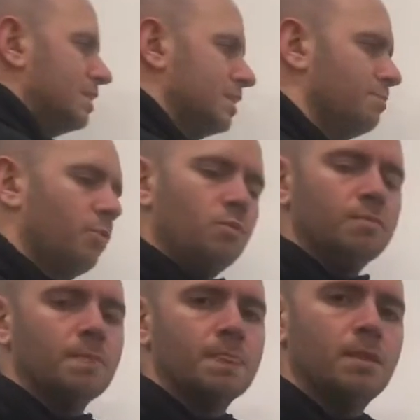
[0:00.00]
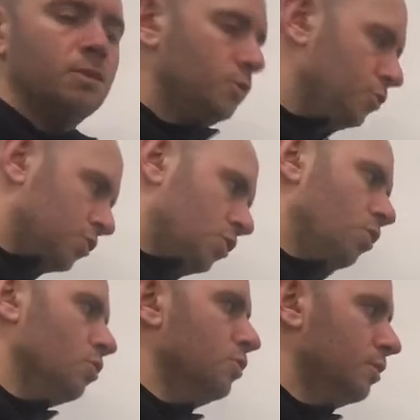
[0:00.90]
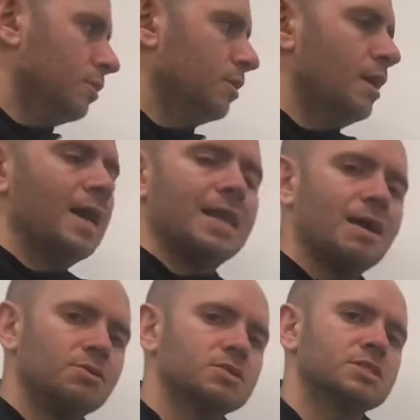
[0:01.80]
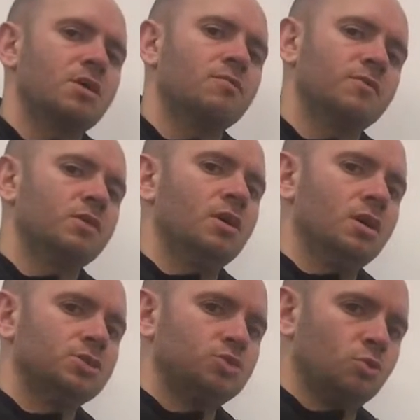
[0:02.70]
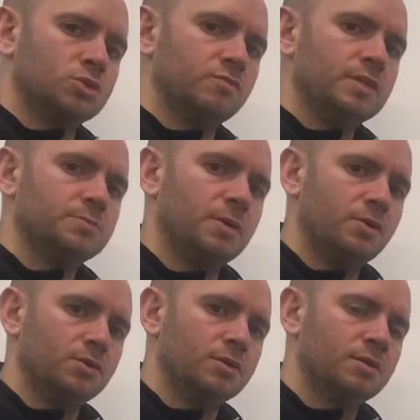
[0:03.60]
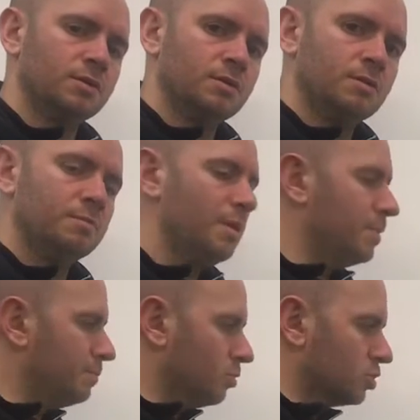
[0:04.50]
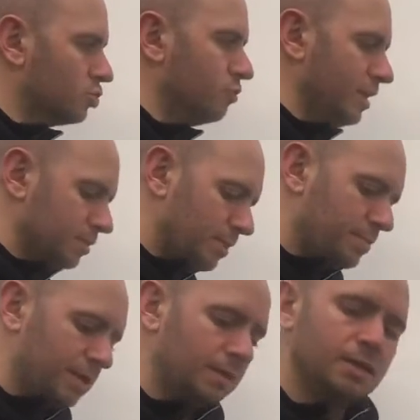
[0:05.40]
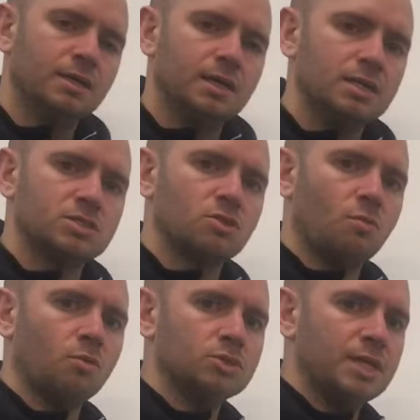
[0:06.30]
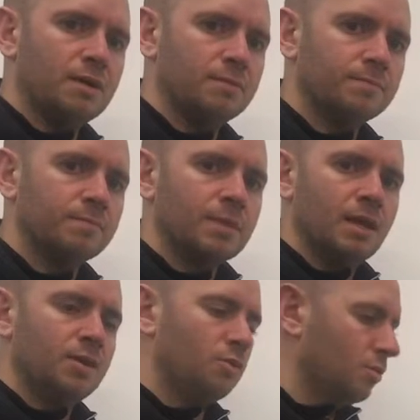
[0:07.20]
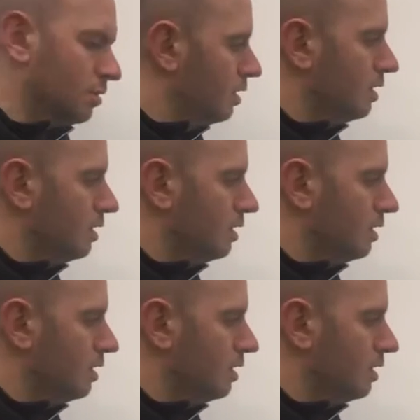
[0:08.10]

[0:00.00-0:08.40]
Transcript: simple. You could allow yourself a shorter rest period. Be a bit more strict, maybe get the stopwatch out and not,